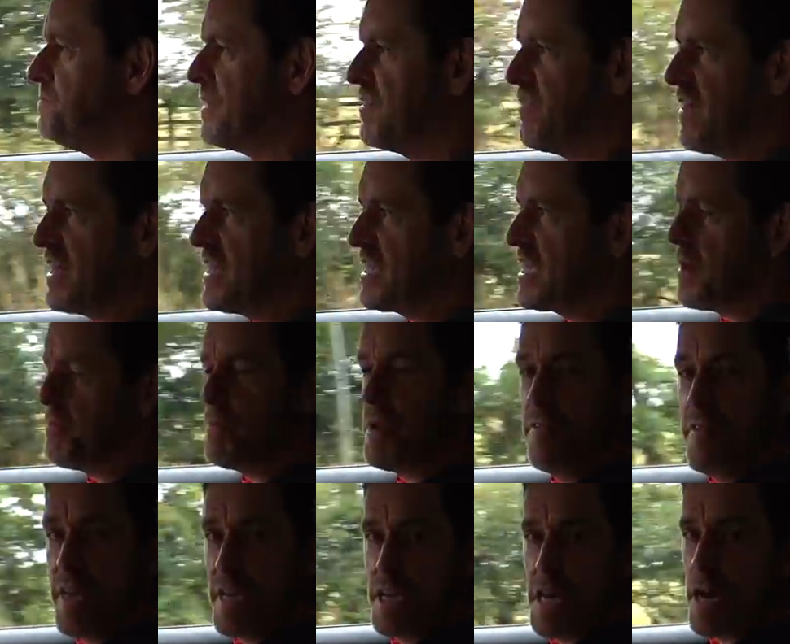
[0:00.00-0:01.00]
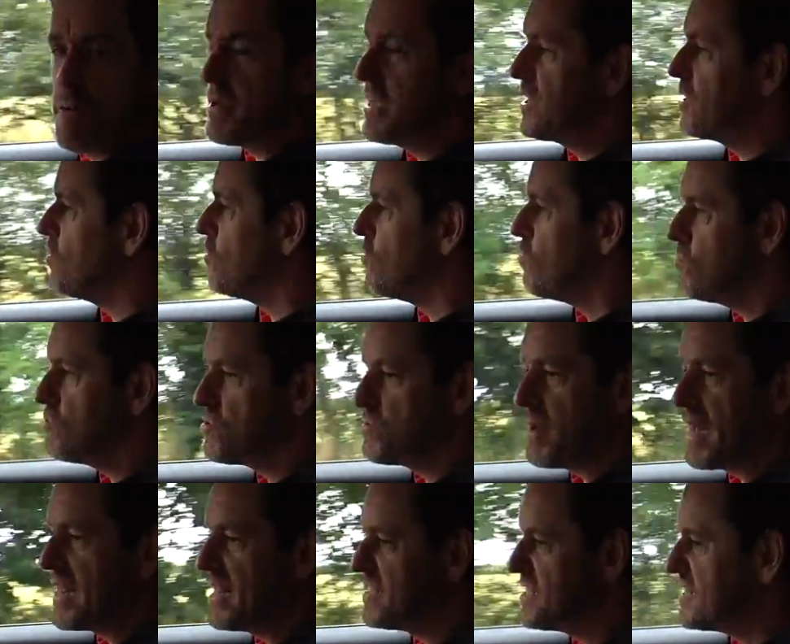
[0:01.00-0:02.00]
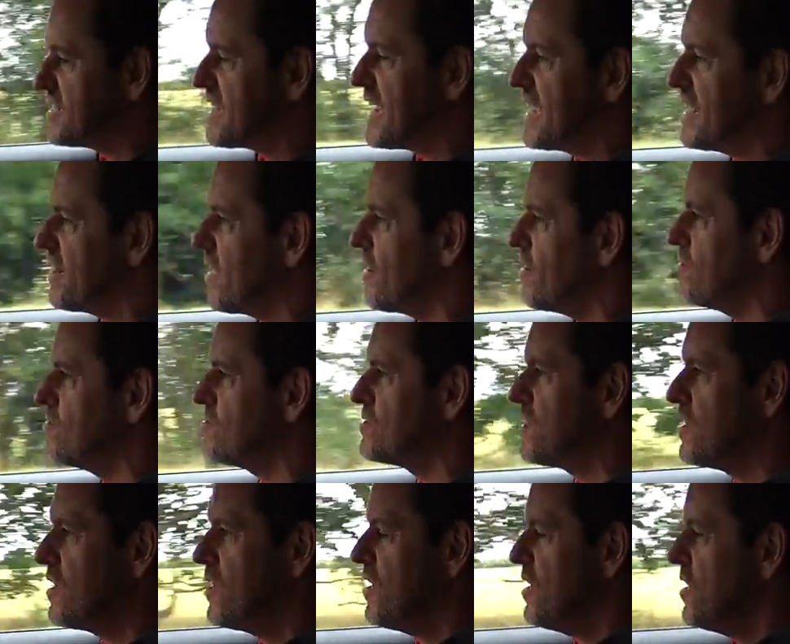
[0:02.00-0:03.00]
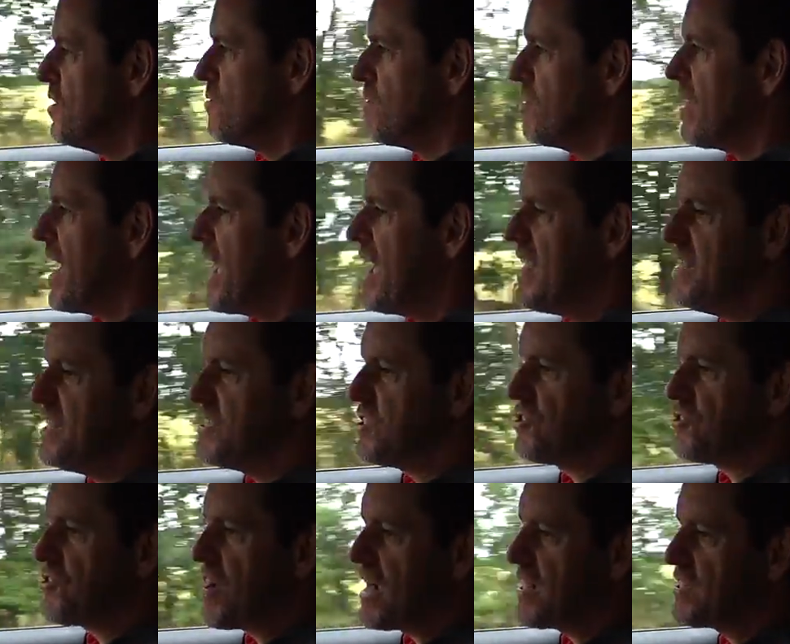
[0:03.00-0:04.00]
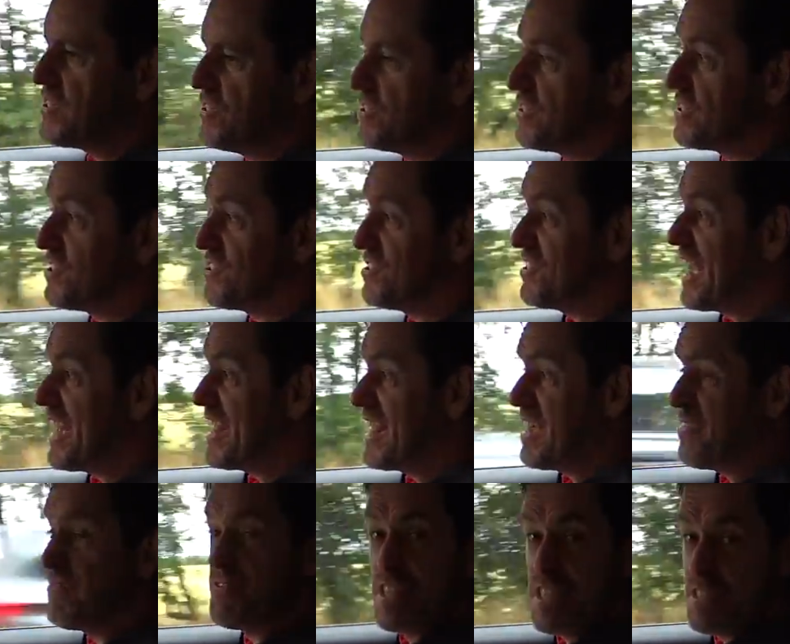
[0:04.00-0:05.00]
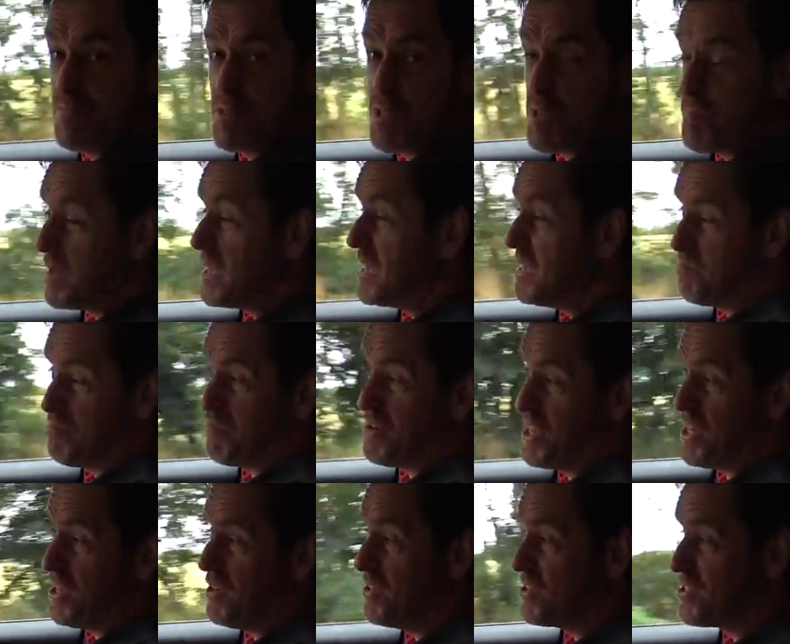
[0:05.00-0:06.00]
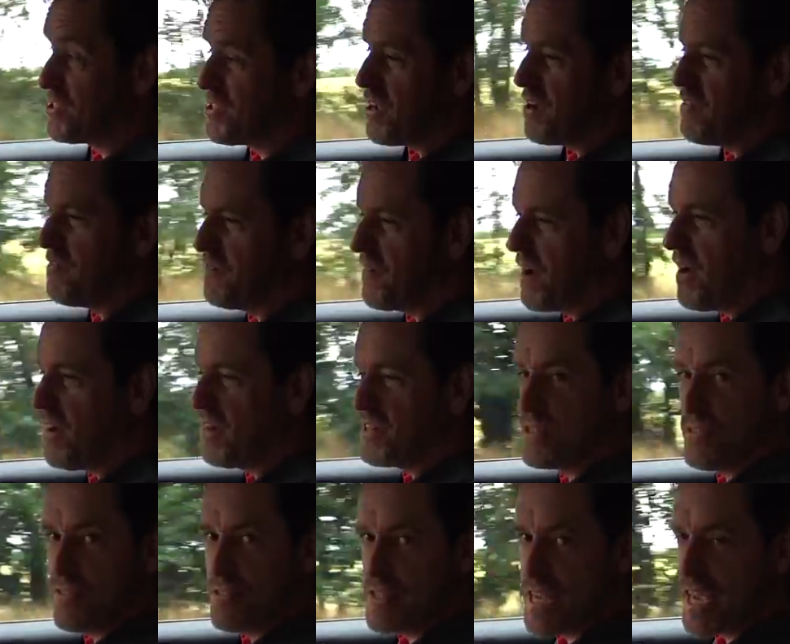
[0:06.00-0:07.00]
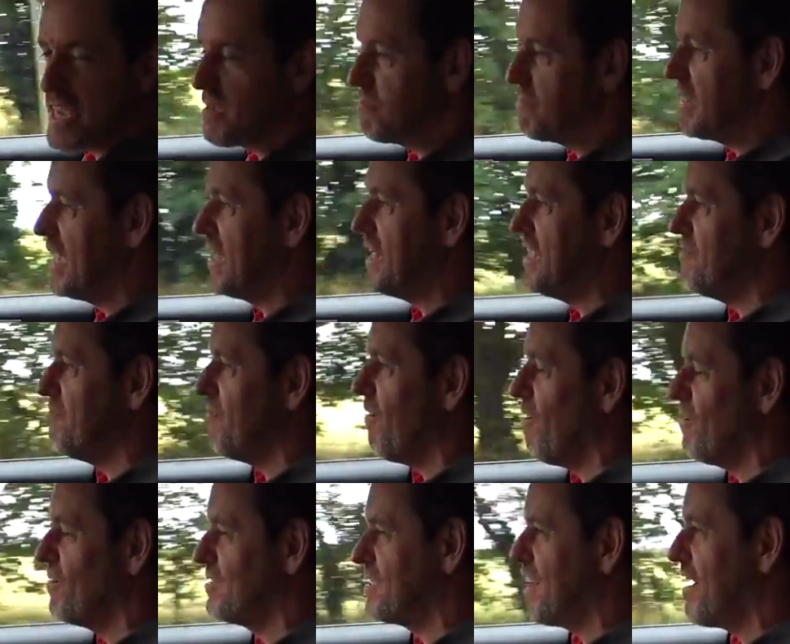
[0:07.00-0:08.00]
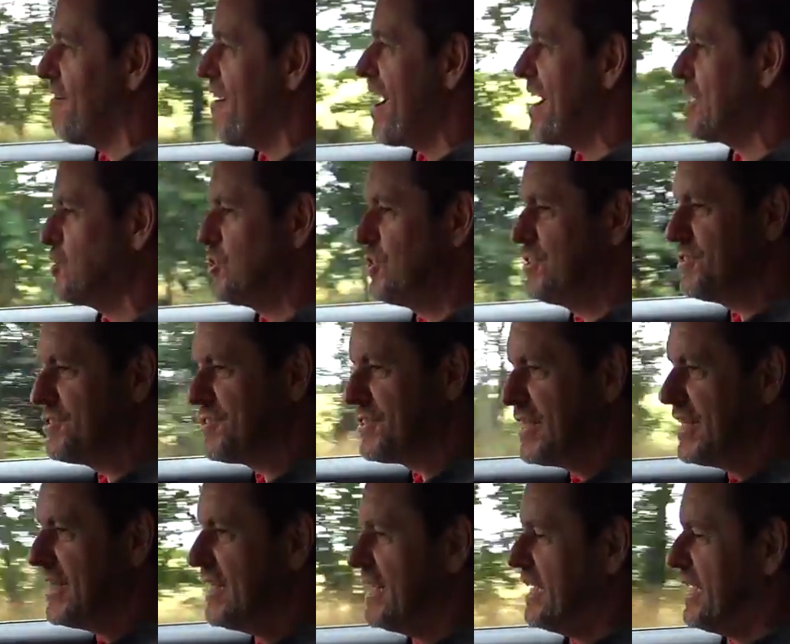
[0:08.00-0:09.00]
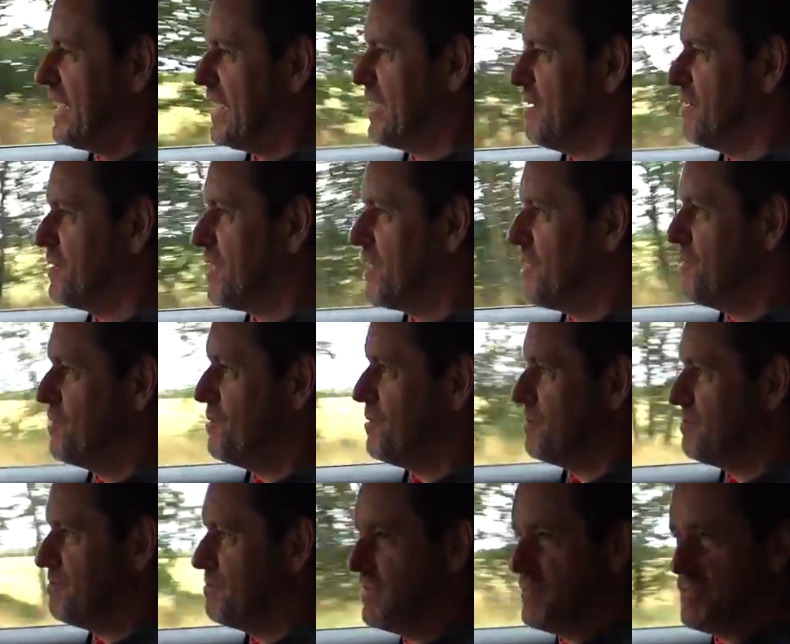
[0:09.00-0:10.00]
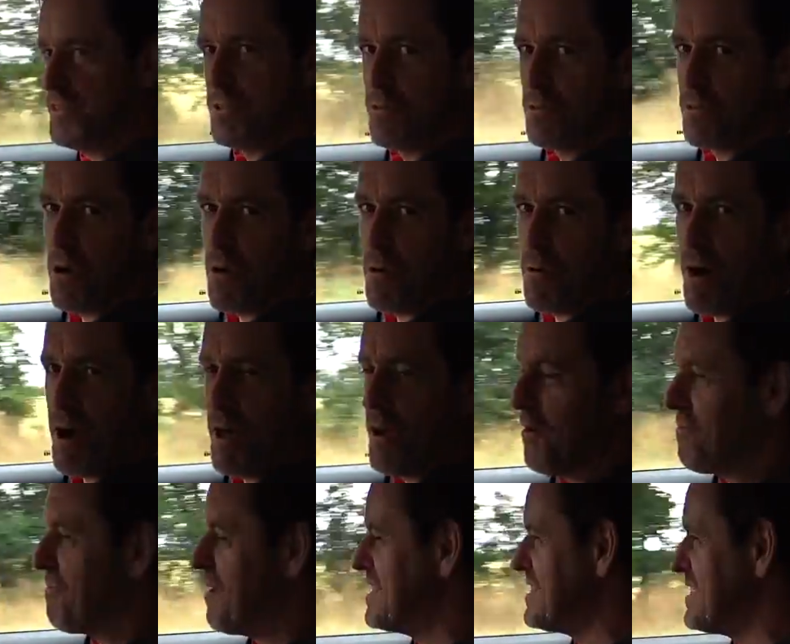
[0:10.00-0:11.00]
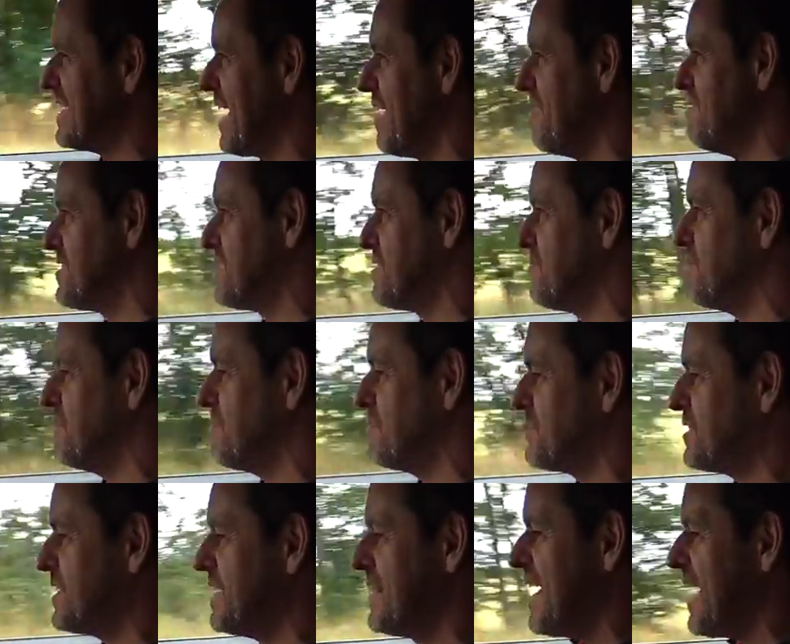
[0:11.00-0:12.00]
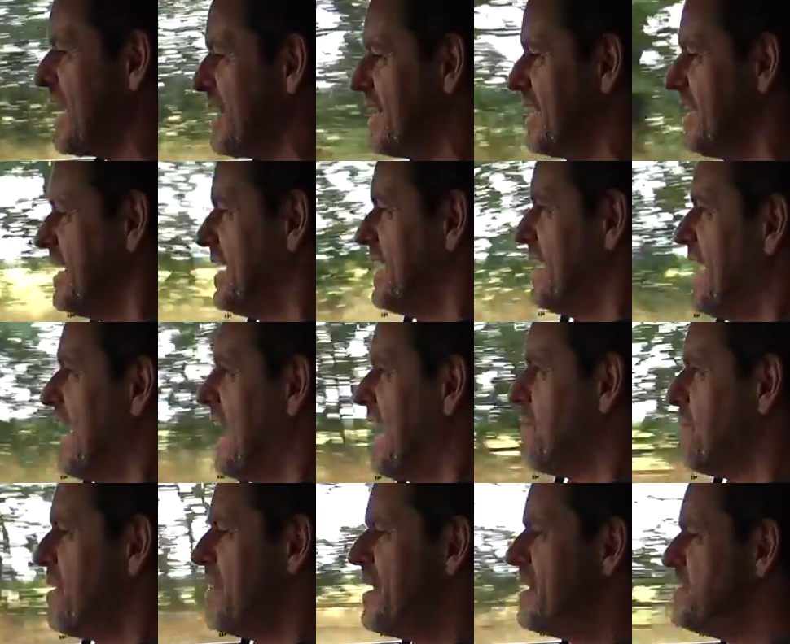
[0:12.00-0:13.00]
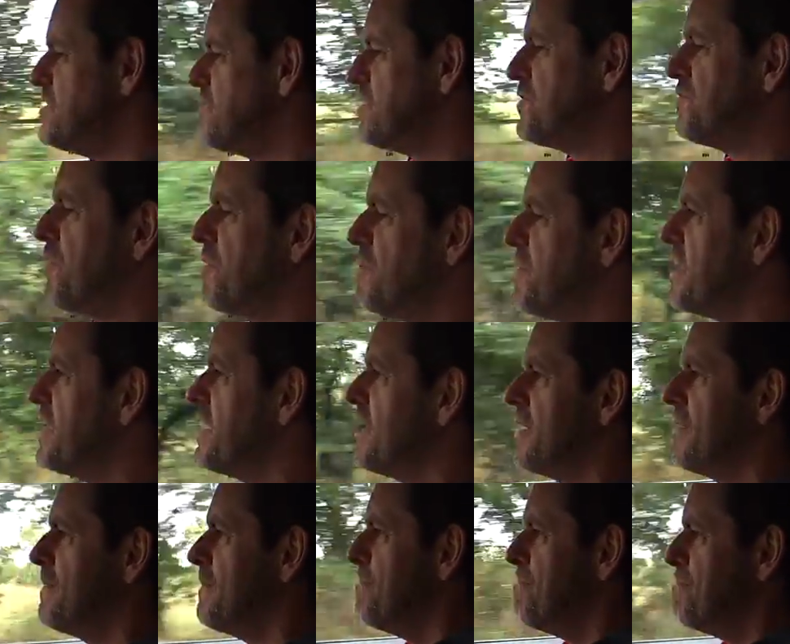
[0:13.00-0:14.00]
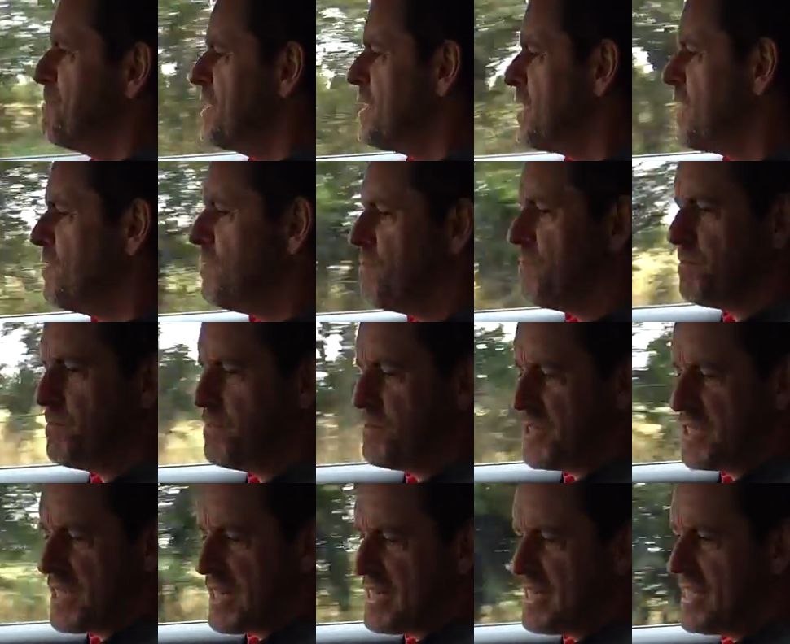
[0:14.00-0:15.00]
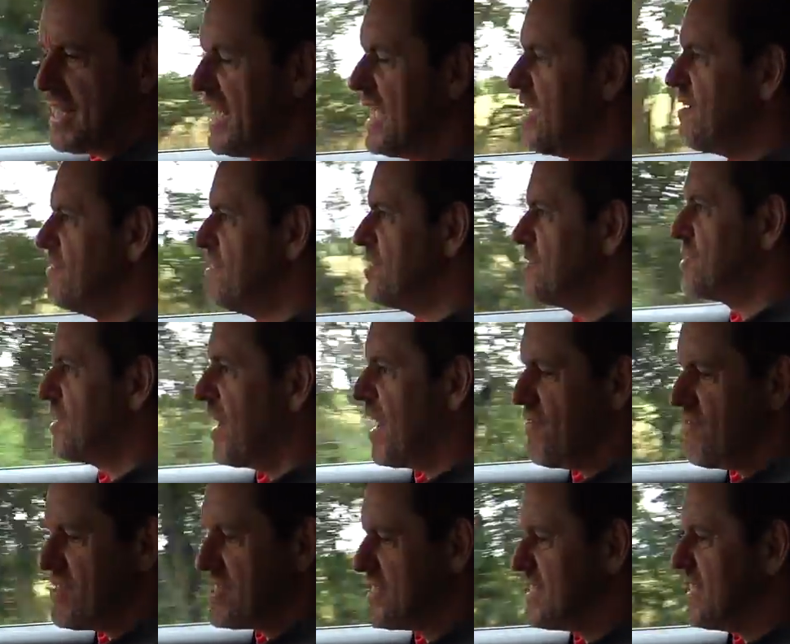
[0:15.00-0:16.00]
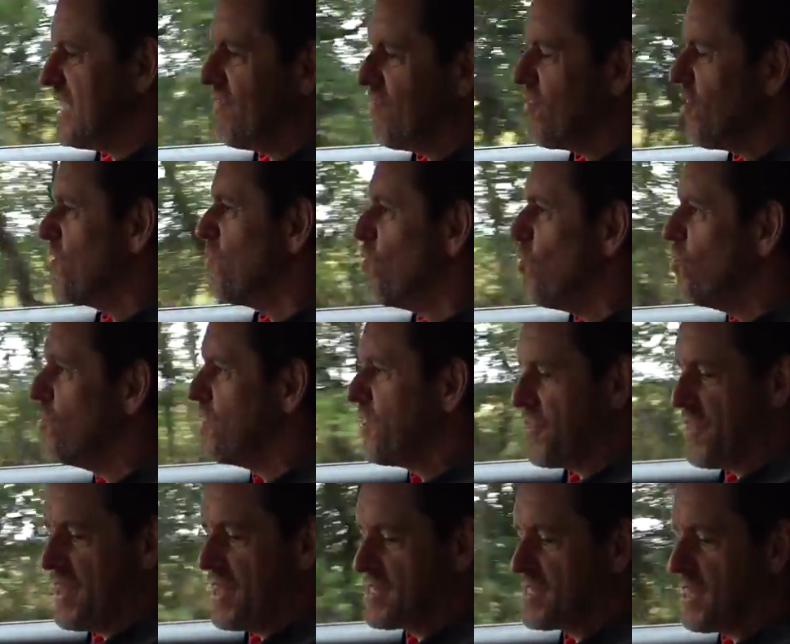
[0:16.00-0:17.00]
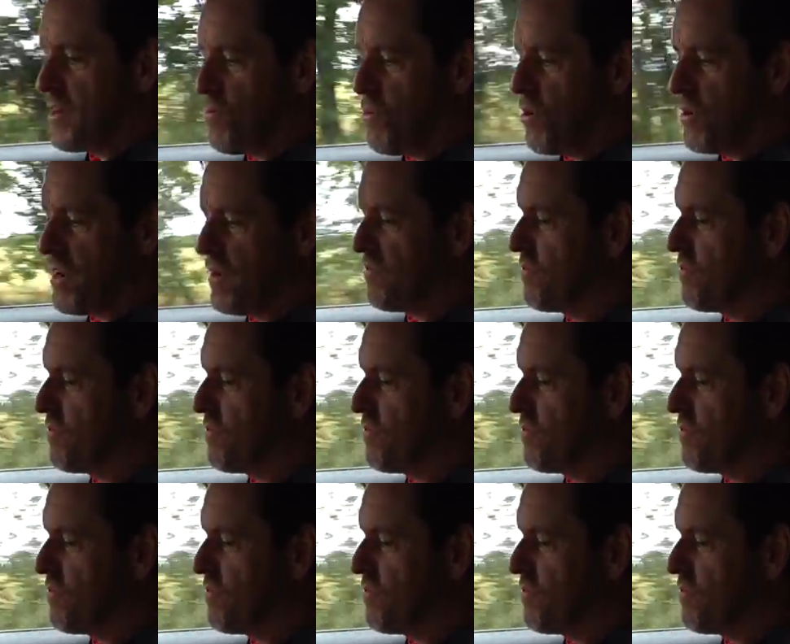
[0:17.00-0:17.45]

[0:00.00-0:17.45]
I've had a couple of incoming calls, managed to take those without any distractions. The sat-nav seems to be pretty good so far. It's not taken me any wrong directions, although we've still got quite a long way to go, so we'll see that. And then just from a, you know, sitting here in the driver's seat, I've got all the things I want.